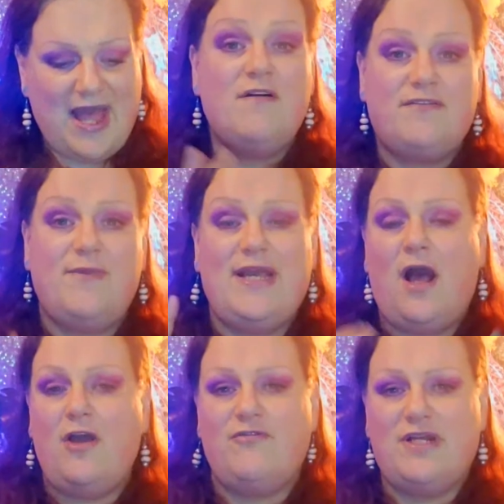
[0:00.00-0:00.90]
For me,
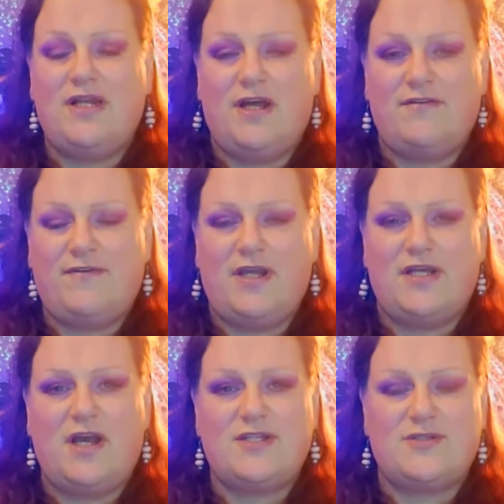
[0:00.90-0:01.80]
I really like
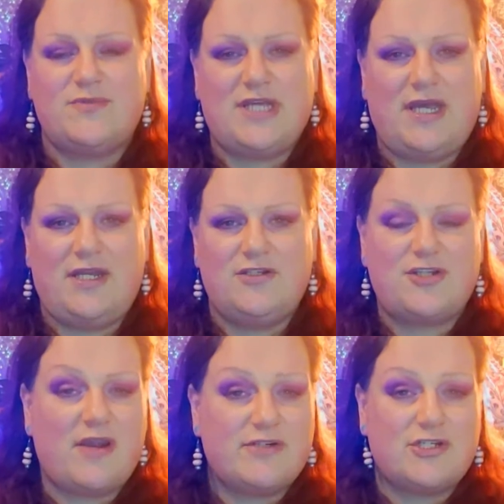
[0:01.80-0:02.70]
finding items in charity